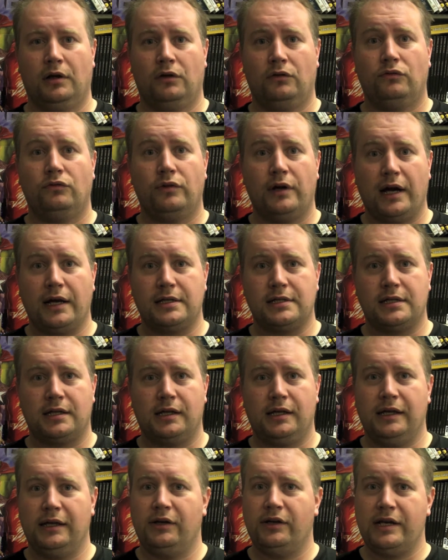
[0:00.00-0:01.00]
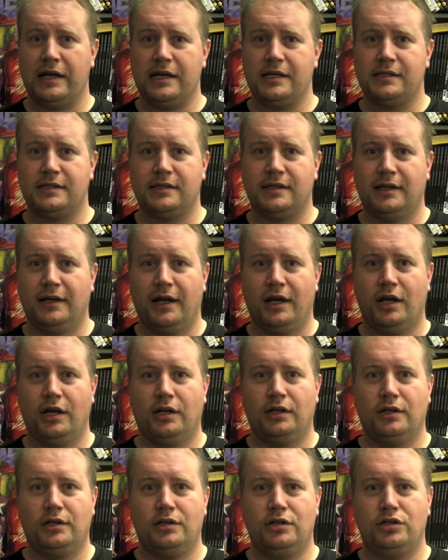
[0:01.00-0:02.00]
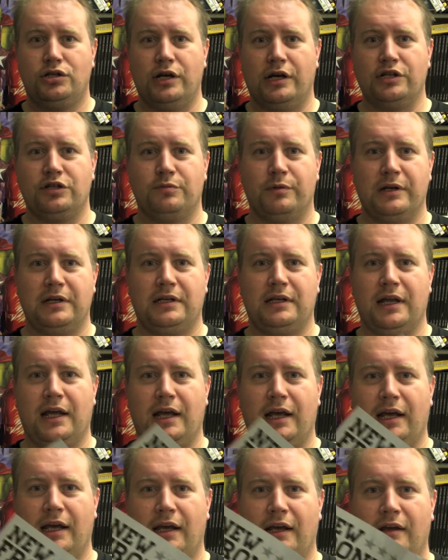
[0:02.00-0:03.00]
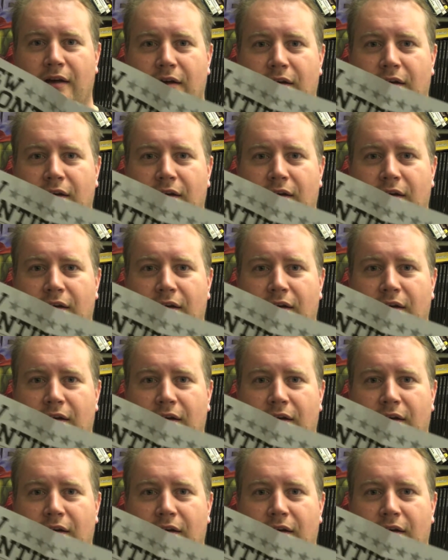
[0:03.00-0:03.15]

Right, here it is. Judgment Day.